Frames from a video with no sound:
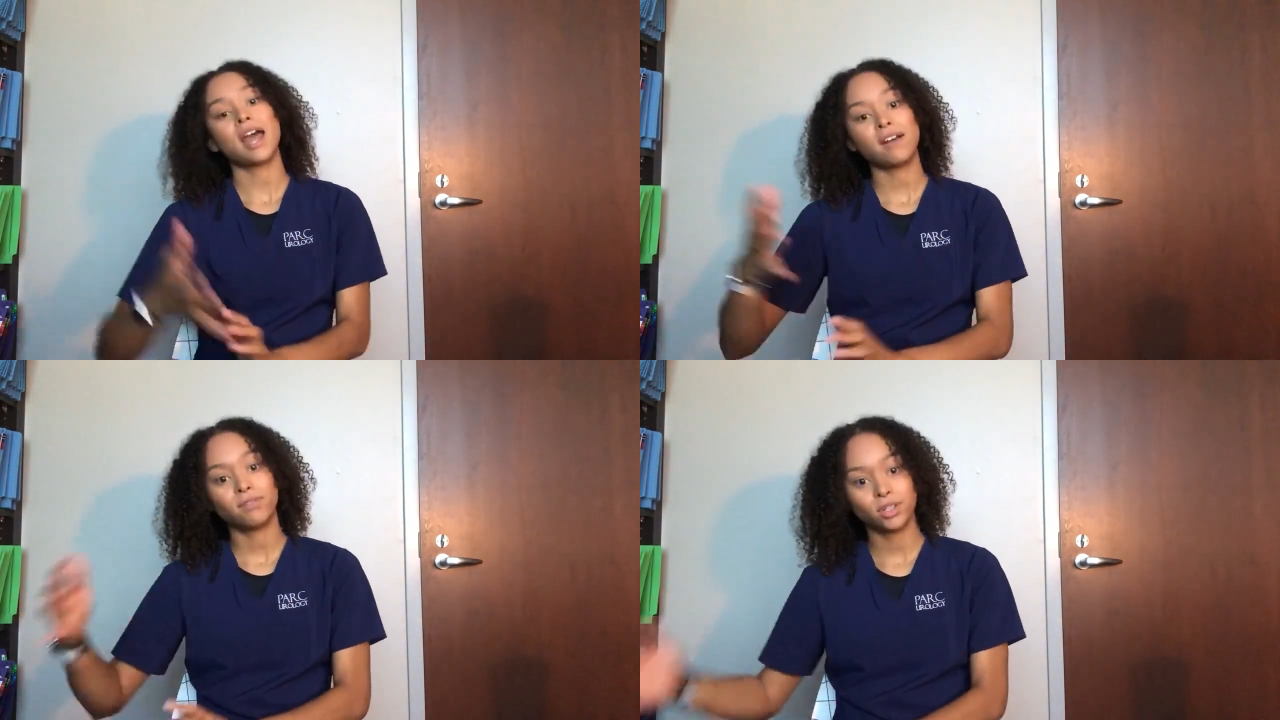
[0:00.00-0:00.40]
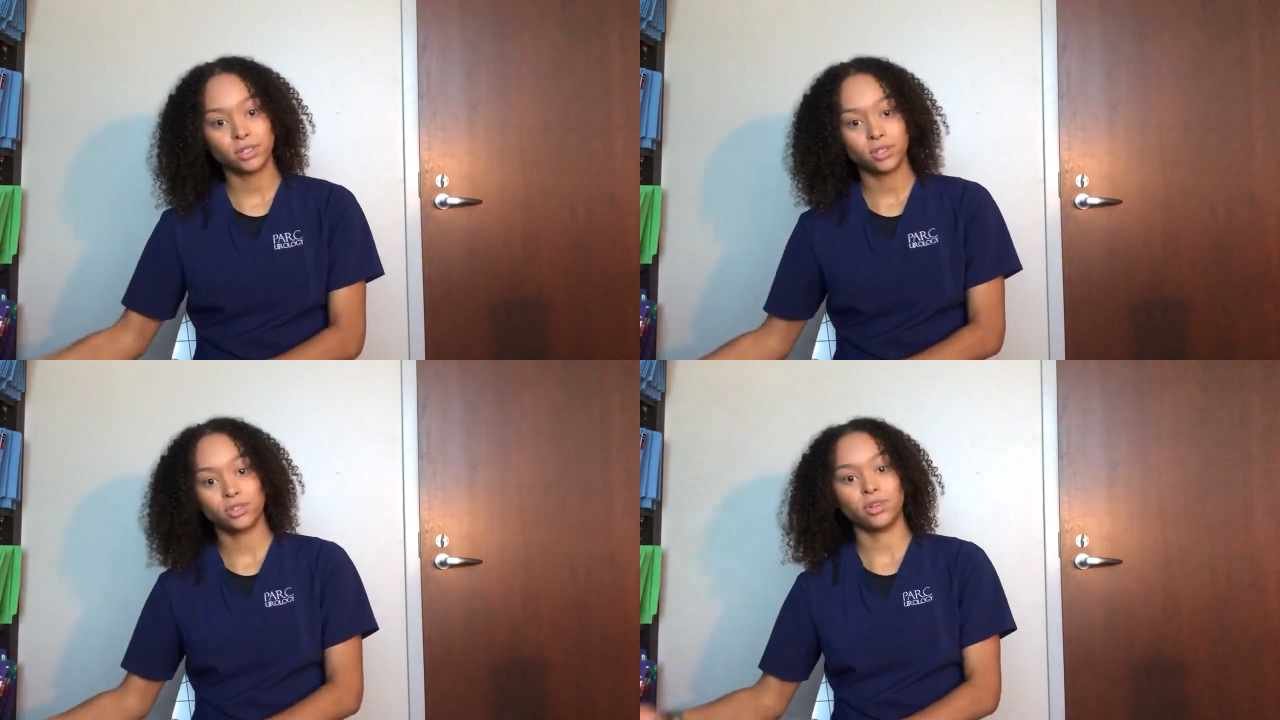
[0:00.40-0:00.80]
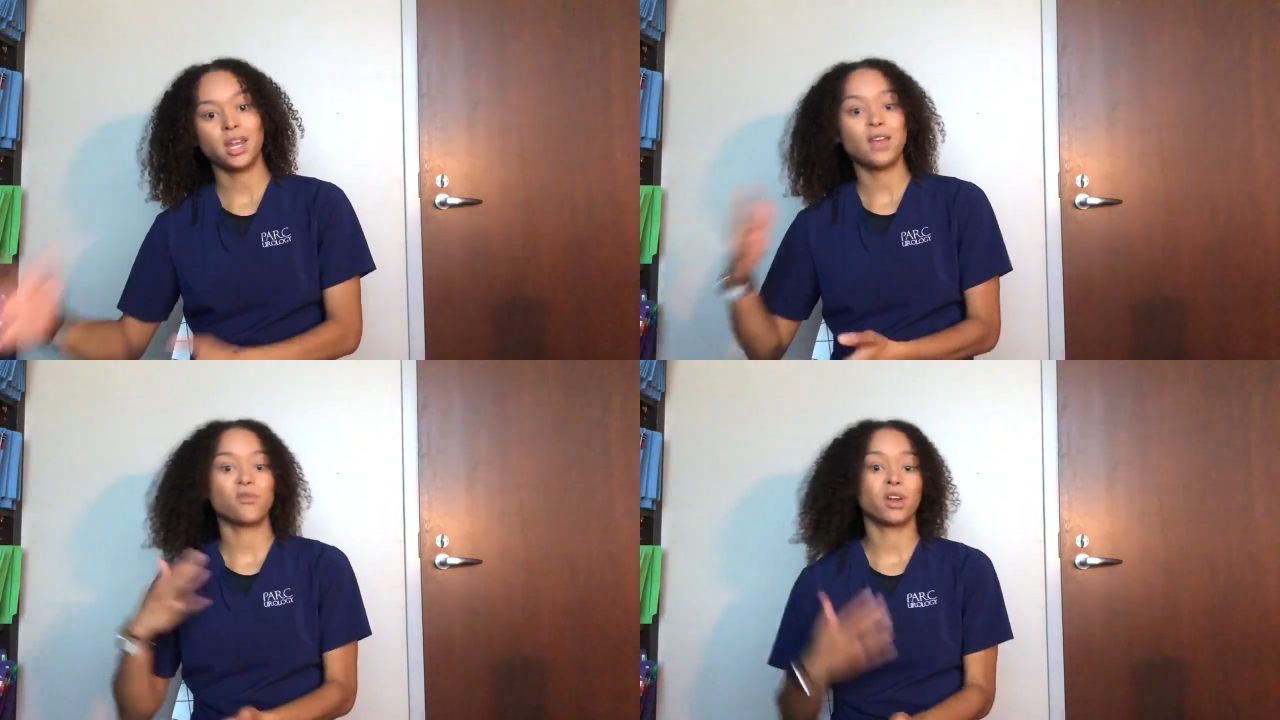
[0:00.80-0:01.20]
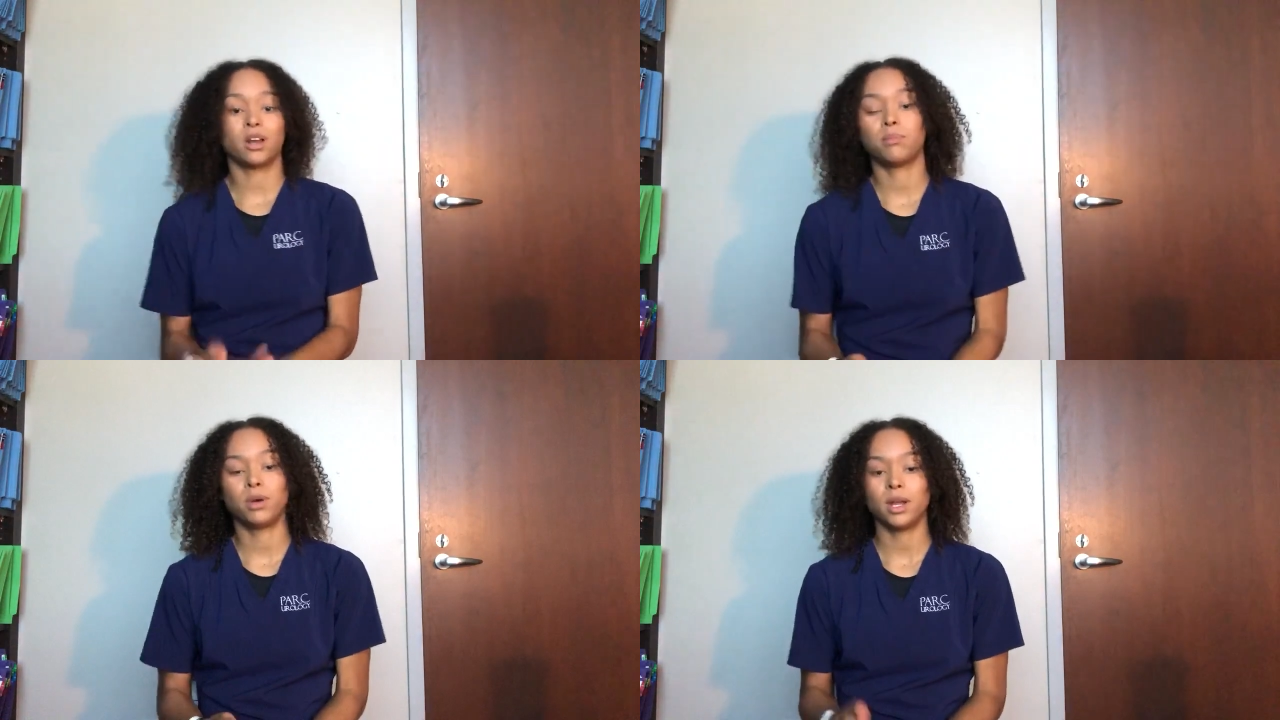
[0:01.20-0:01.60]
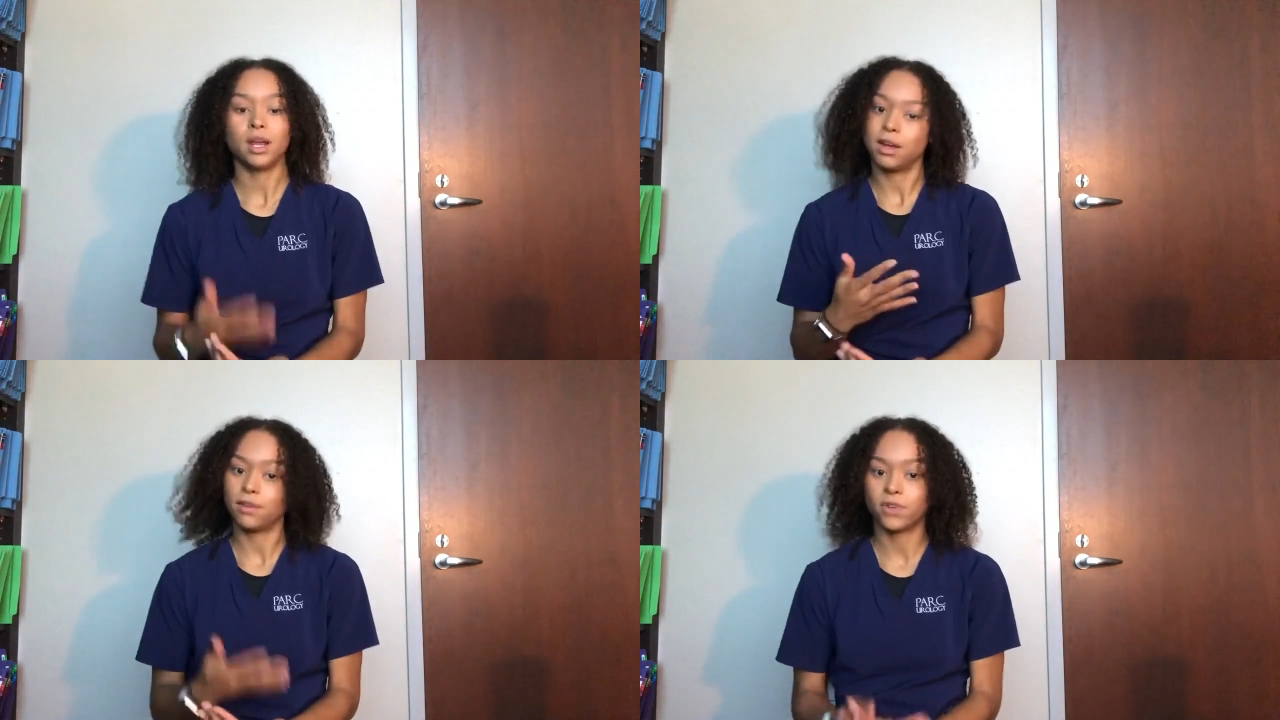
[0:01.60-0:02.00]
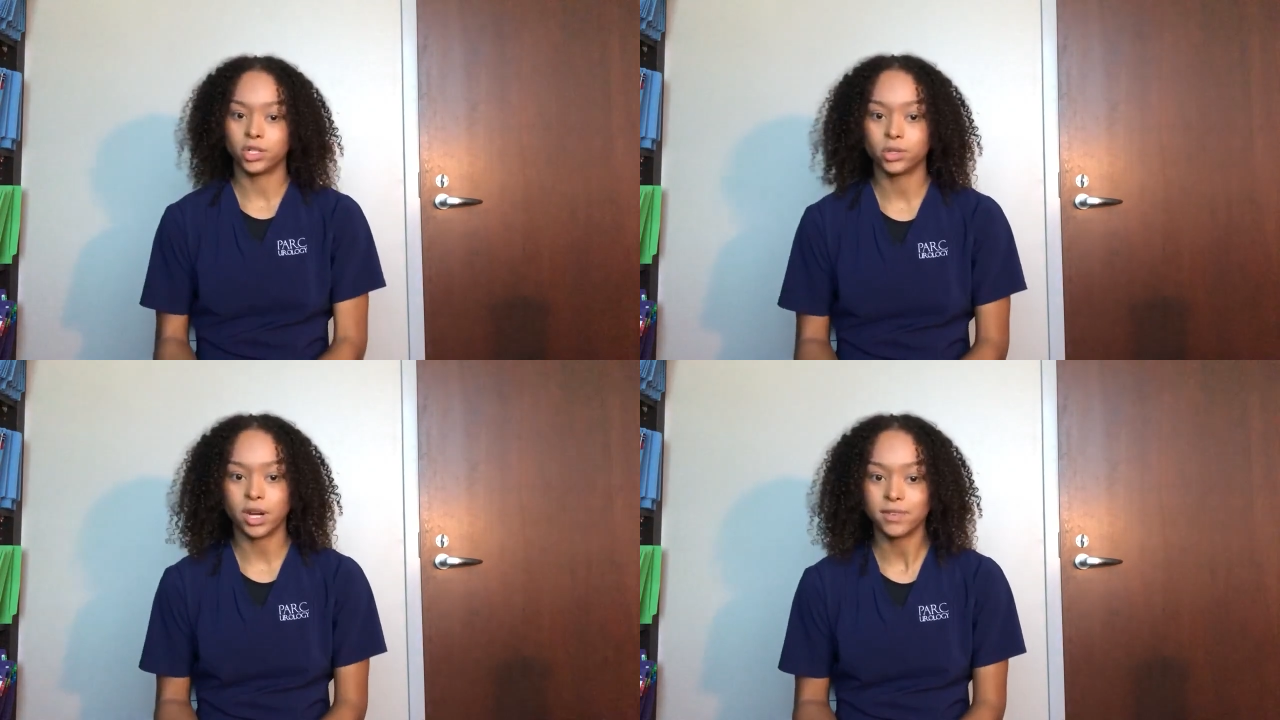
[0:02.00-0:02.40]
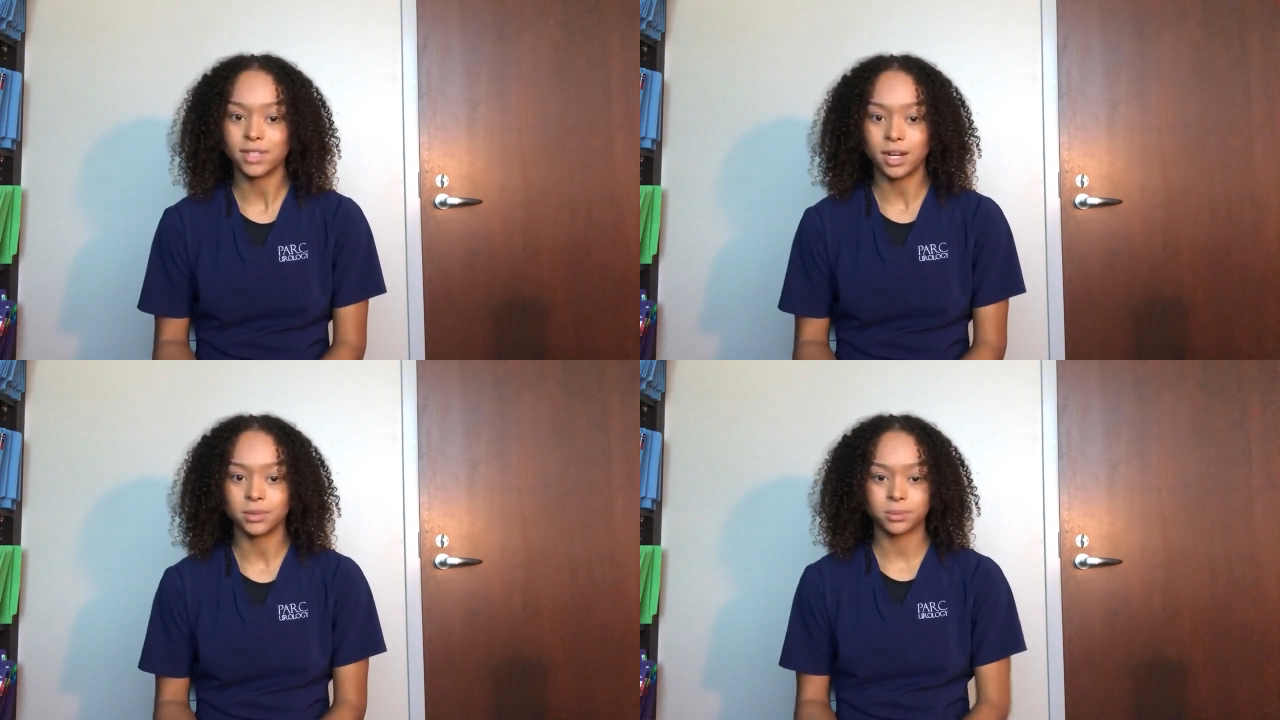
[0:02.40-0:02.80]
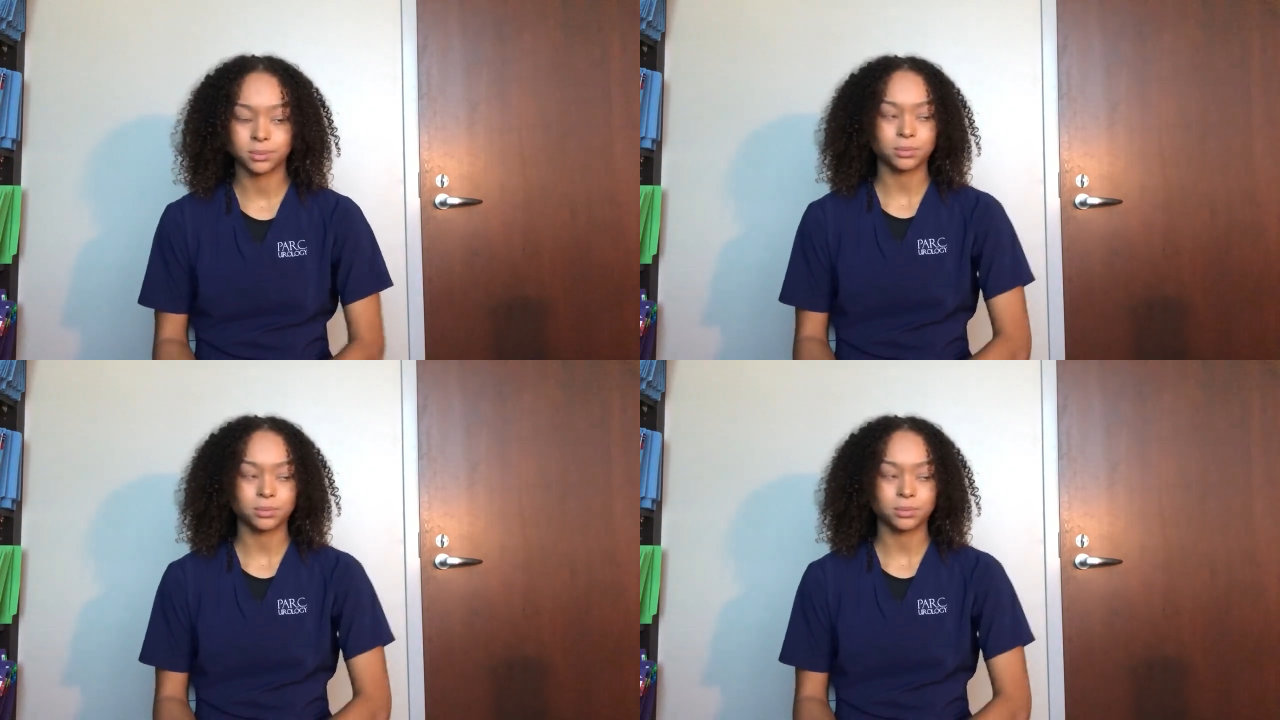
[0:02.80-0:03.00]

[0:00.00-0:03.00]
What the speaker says: after surgery if we're going to put a fresh graft down.